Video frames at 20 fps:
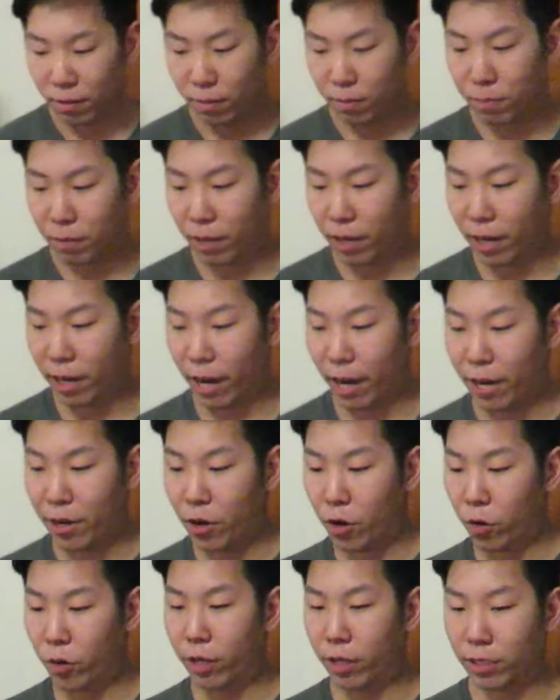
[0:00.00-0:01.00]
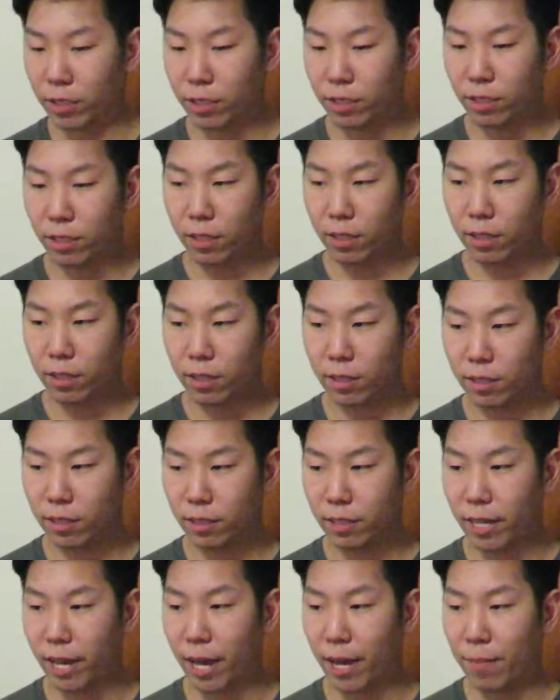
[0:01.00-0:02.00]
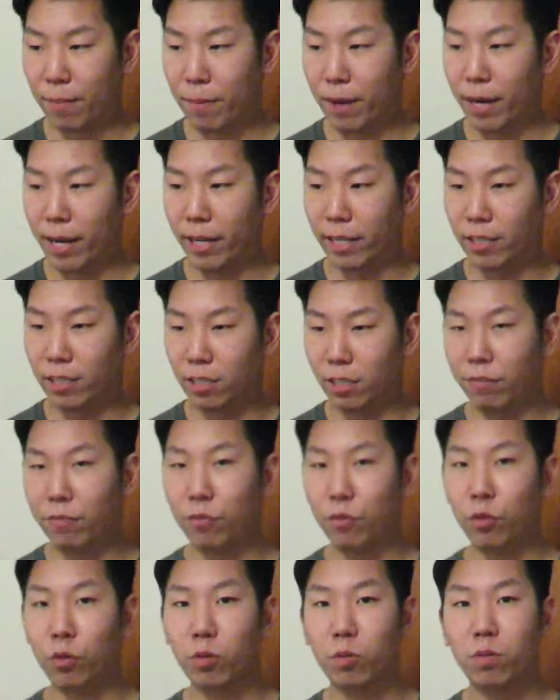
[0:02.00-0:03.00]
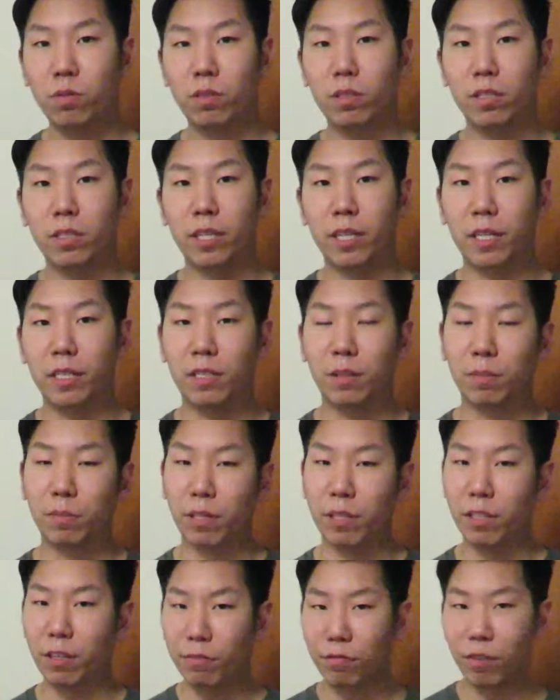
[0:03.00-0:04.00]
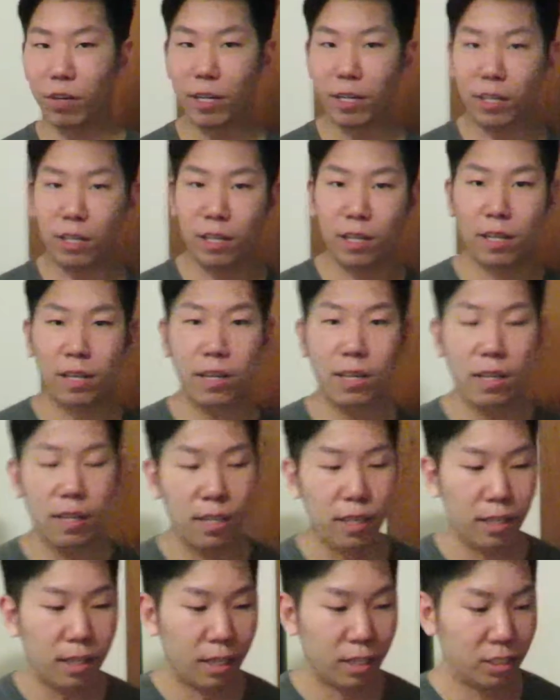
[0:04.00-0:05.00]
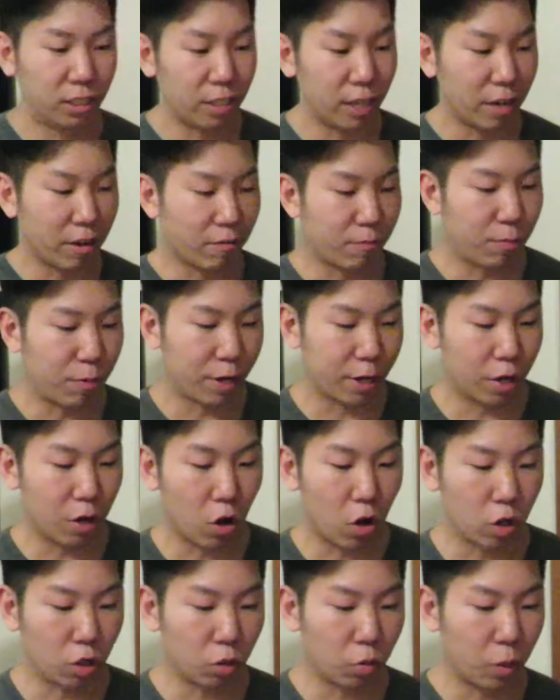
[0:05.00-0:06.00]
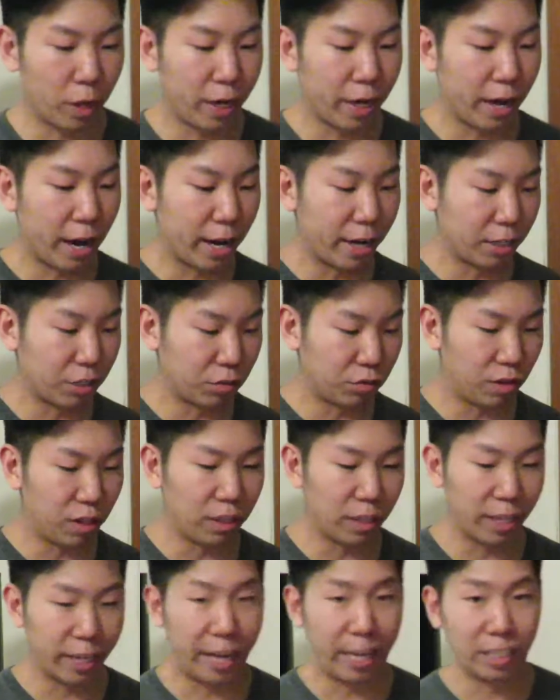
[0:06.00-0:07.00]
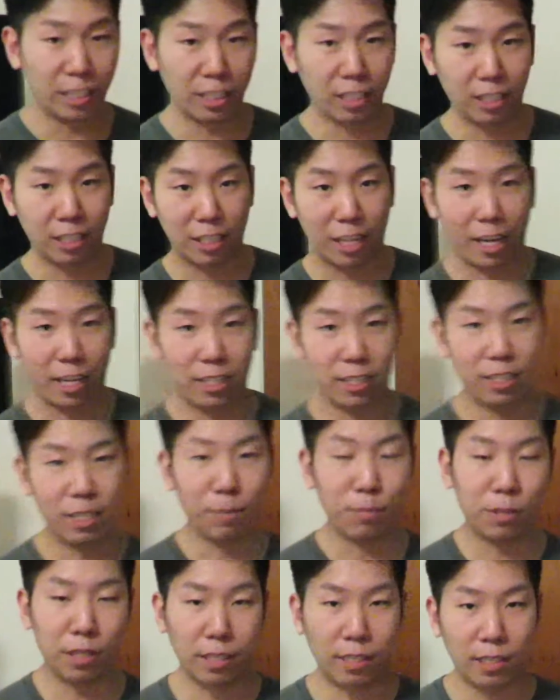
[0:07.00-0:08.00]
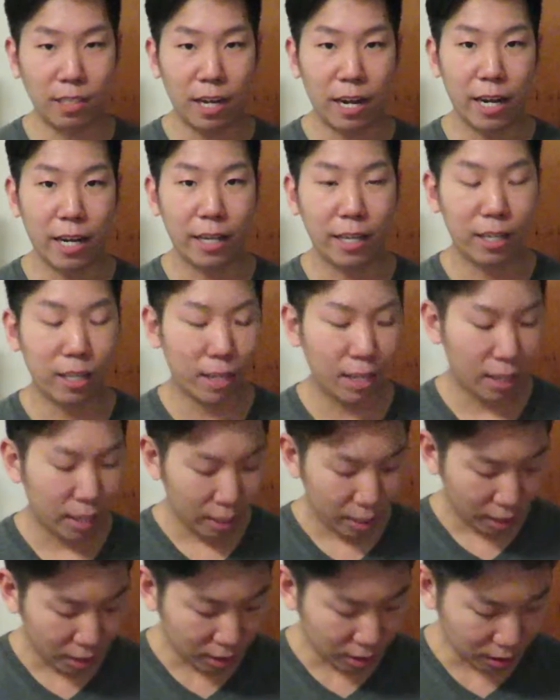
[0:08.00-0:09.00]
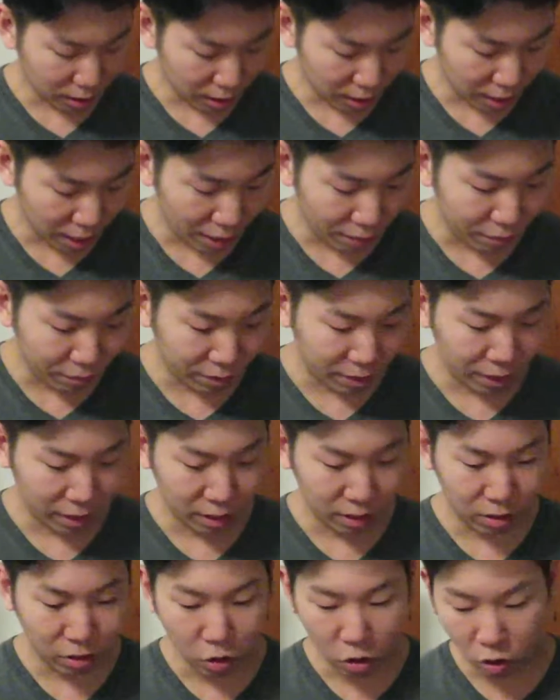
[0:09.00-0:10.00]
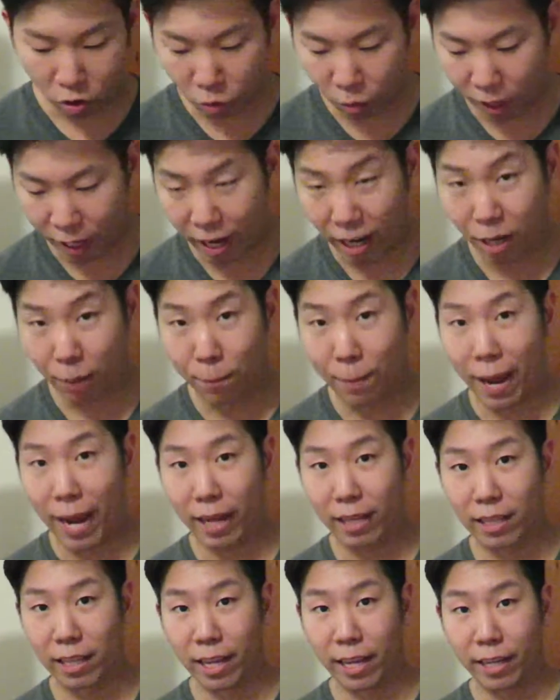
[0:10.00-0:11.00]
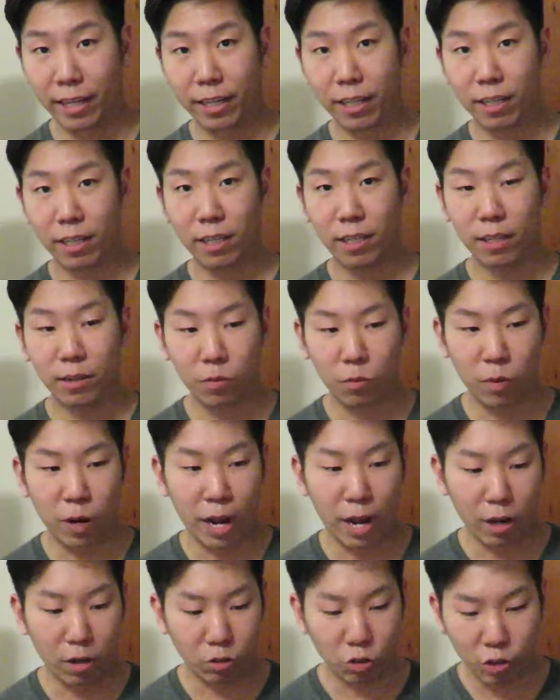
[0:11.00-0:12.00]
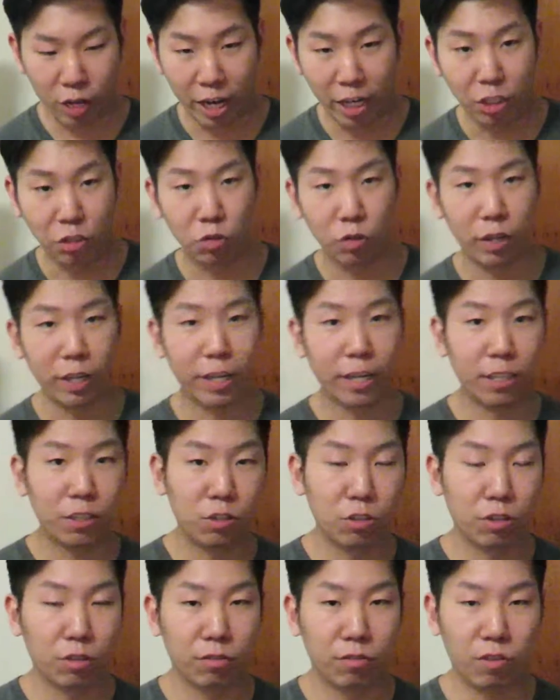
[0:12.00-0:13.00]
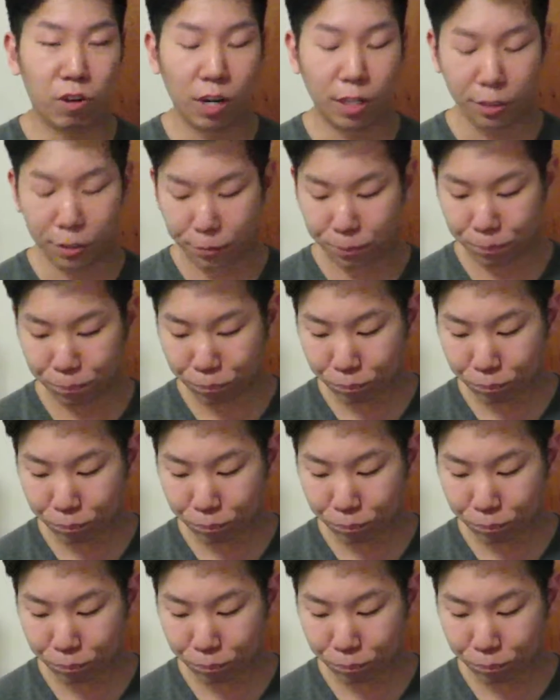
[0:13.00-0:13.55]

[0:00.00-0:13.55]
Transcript: But I noticed that my seafood did something different. Instead of putting all the weight on his front leg as he stepped to the side, he just left all the weight on the back leg without transferring it to the front.